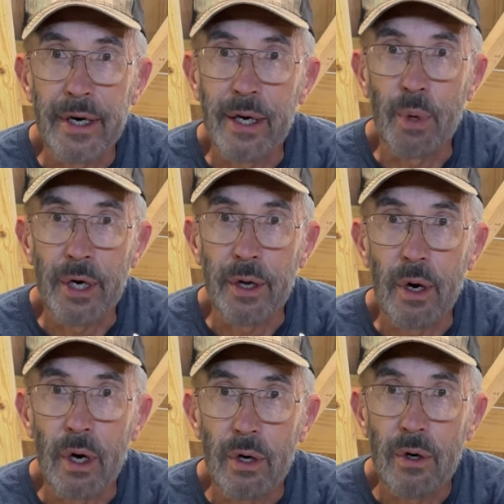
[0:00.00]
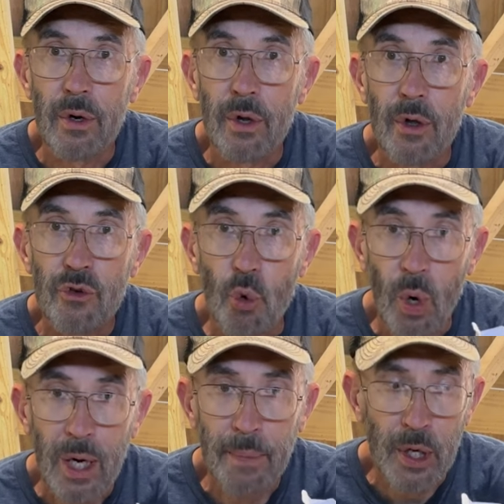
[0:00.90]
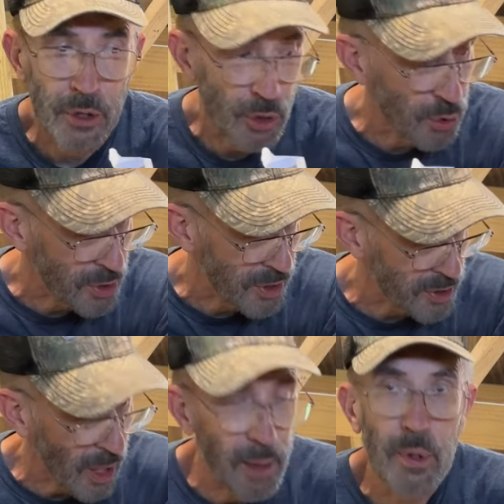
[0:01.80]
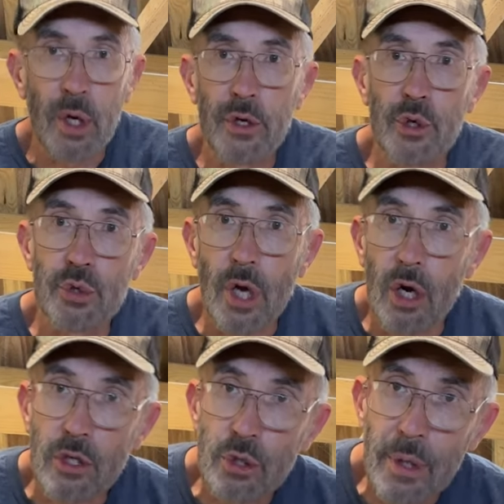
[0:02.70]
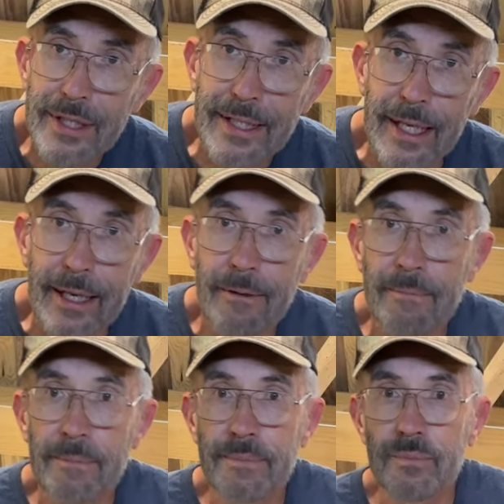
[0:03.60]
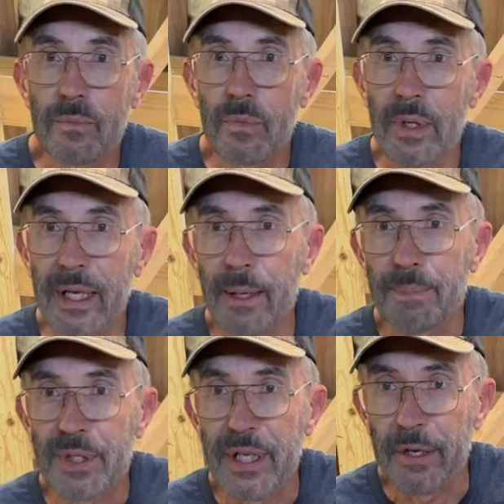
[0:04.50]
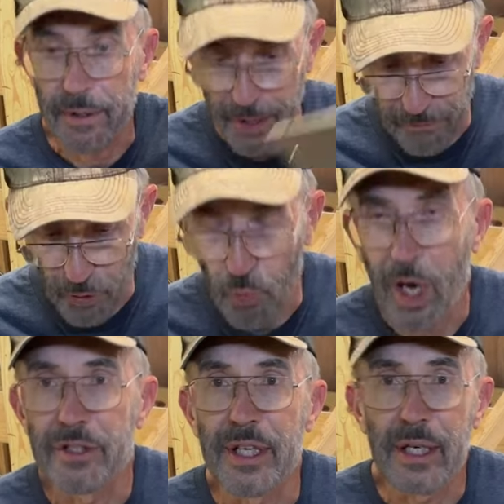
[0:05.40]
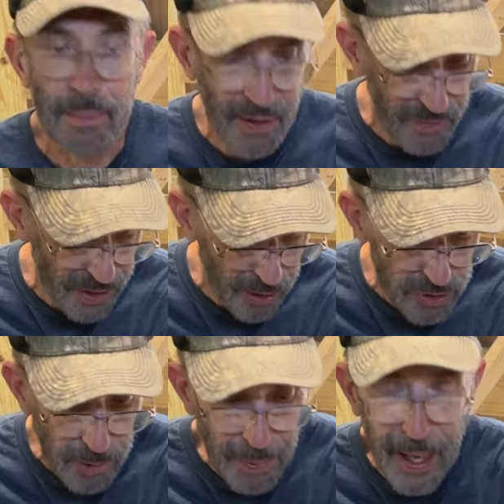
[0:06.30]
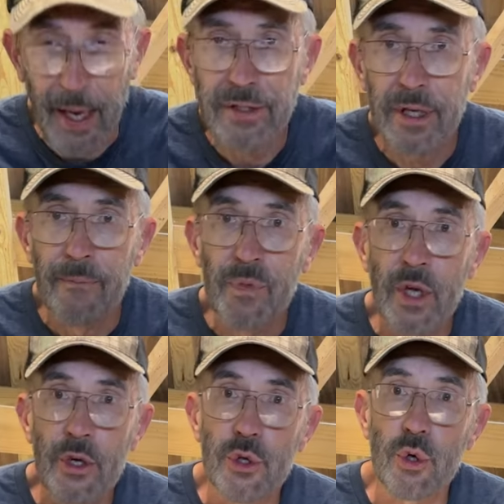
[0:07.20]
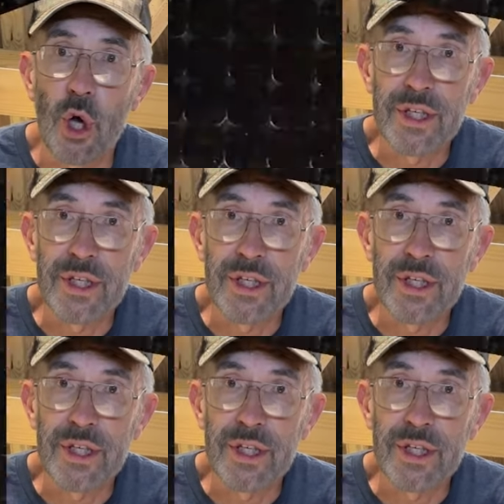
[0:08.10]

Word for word: anywhere you are. So what I'm going to use is I'm going to use our trusty imp cedar. If you watched any of my videos in the past, you know what